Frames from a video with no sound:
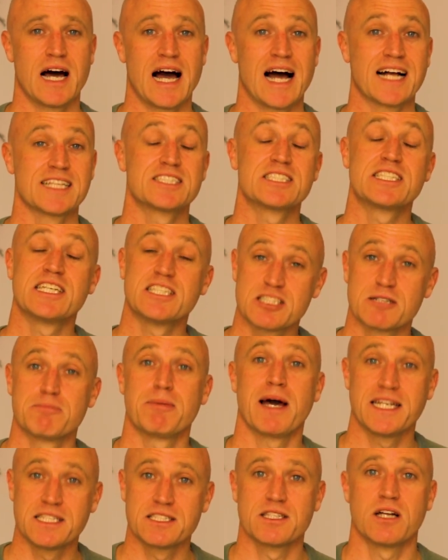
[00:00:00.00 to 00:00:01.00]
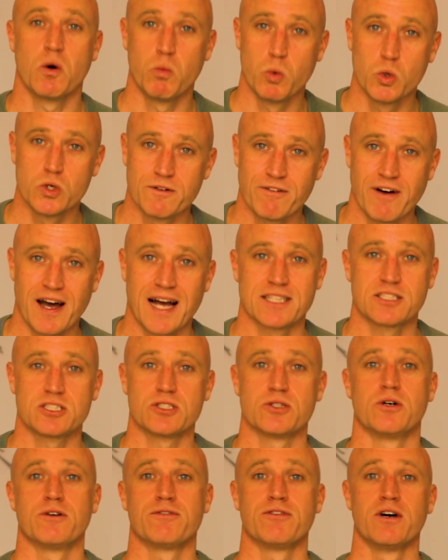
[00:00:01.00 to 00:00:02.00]
anticipated I would have had
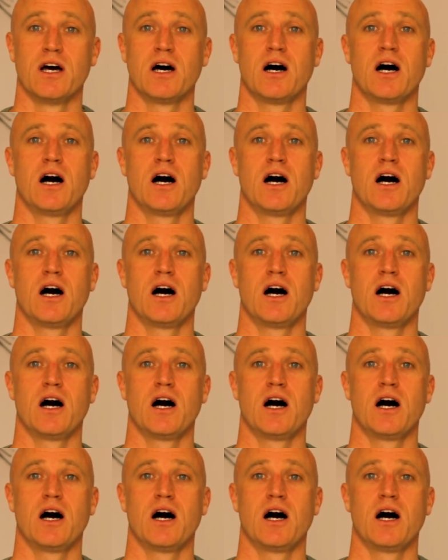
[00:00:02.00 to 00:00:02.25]
to have.